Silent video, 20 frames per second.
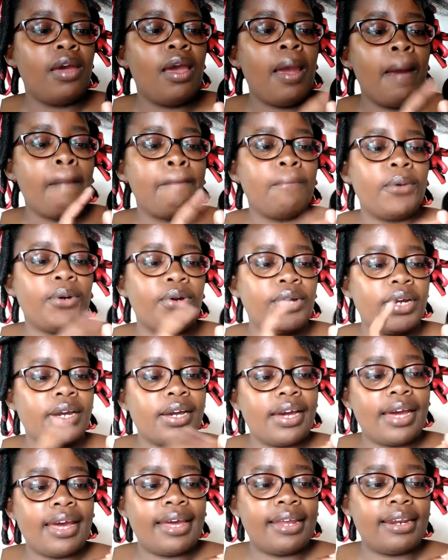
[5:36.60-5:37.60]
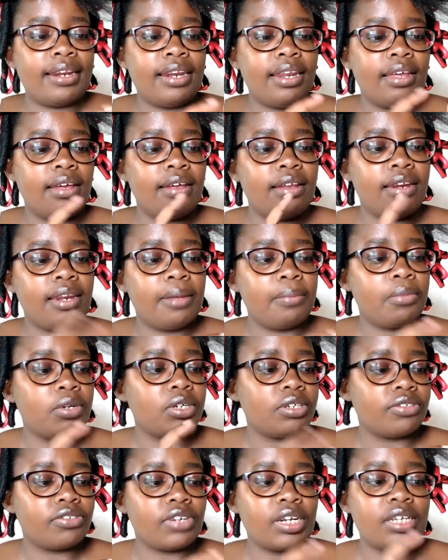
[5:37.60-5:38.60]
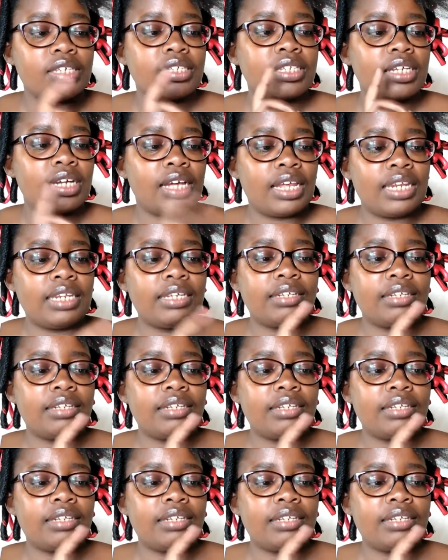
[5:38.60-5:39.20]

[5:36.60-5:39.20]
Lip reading: moringa and lemongrass curling